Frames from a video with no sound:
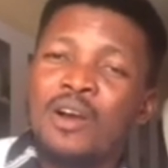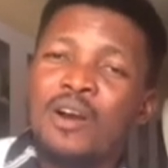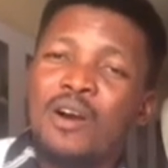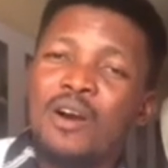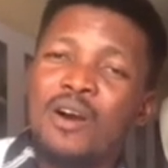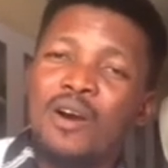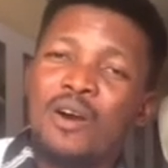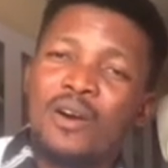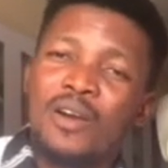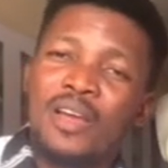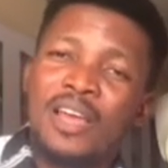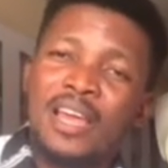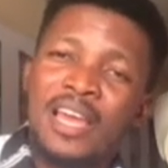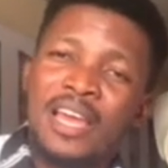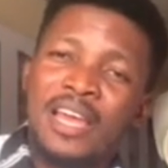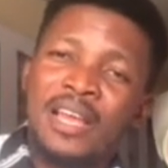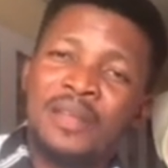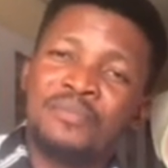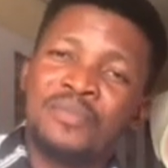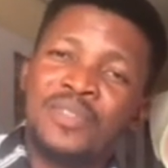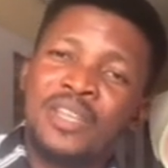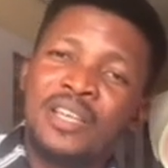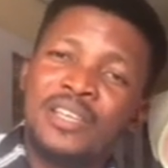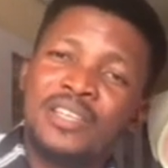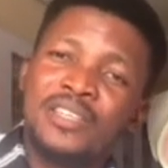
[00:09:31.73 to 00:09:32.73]
Okay,
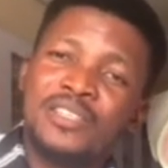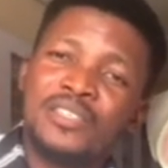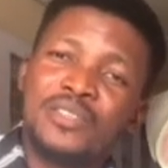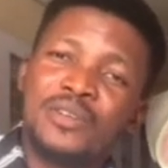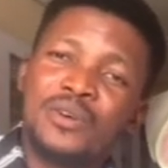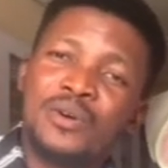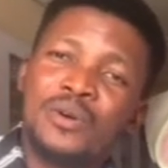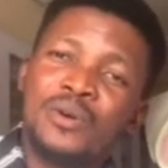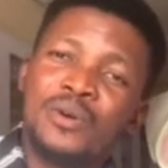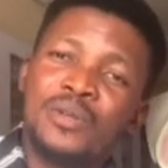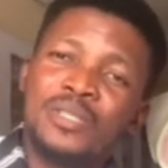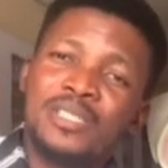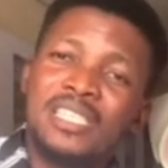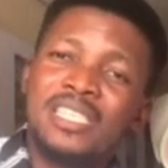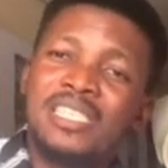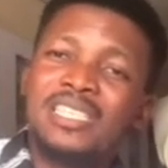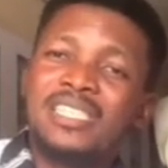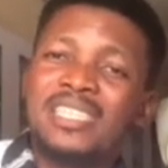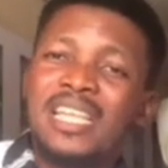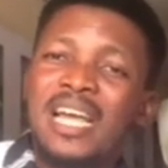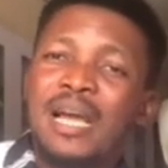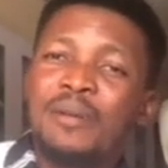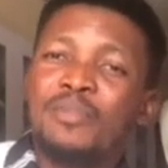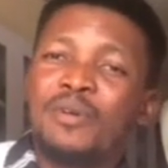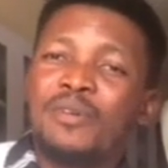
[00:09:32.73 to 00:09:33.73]
so this
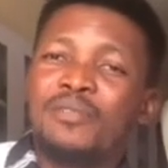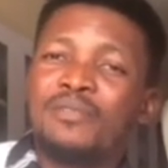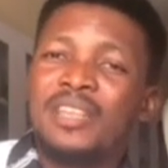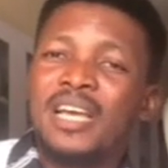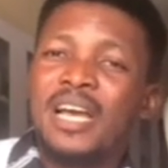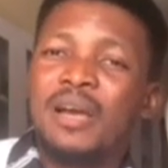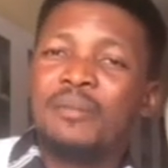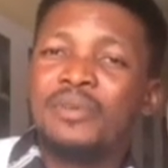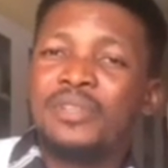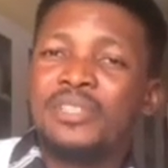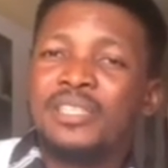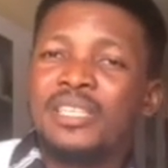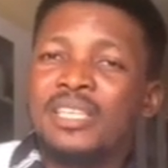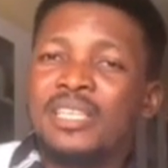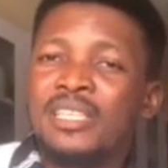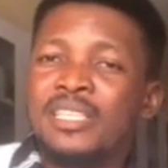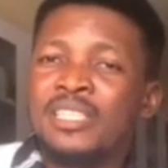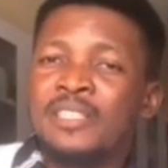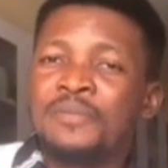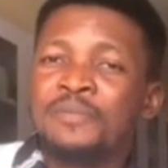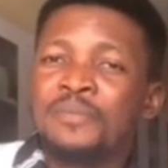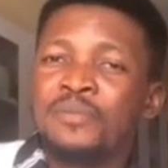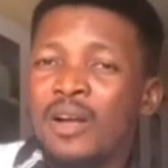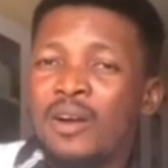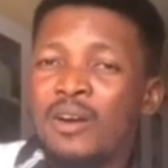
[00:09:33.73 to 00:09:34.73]
type of
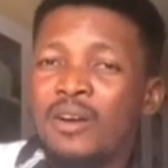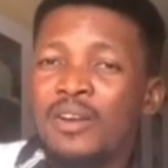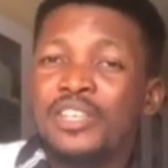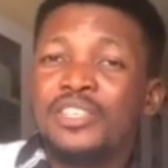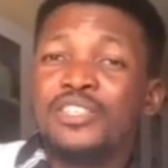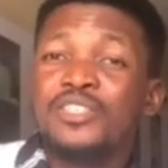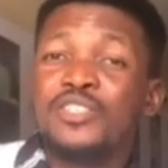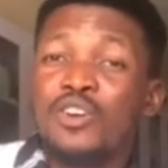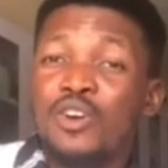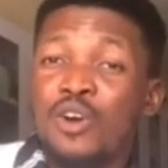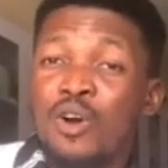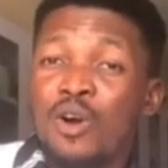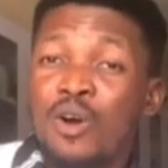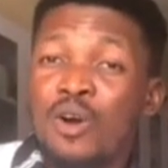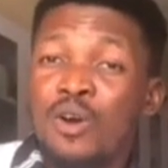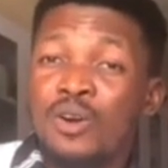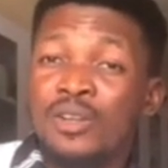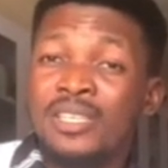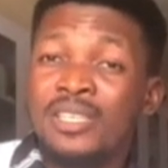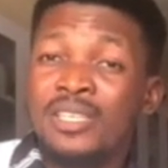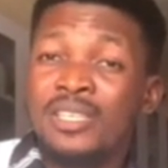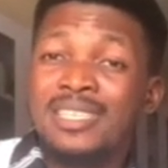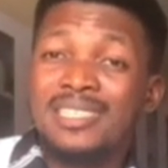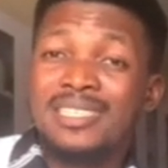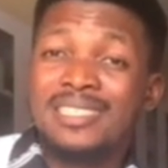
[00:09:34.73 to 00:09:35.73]
diabetes is called
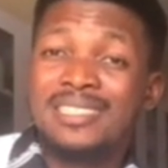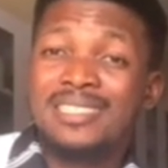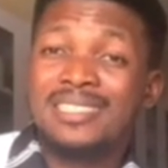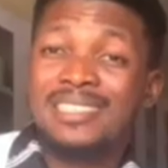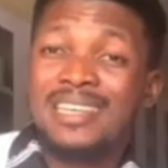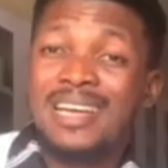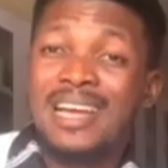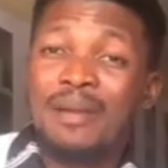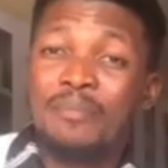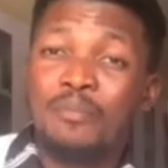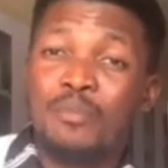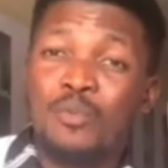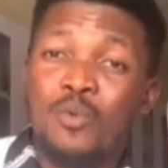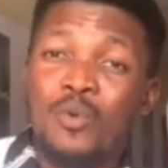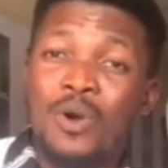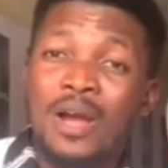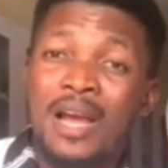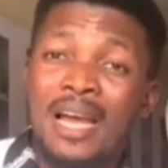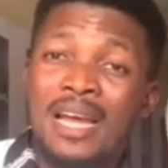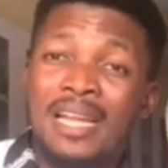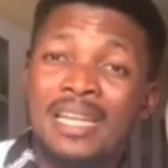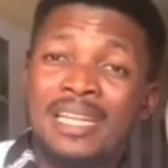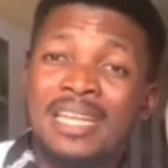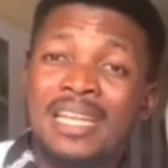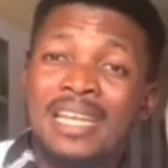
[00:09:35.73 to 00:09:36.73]
type
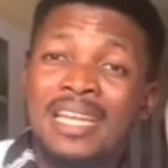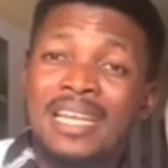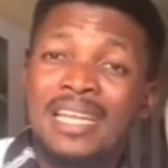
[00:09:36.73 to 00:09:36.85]
1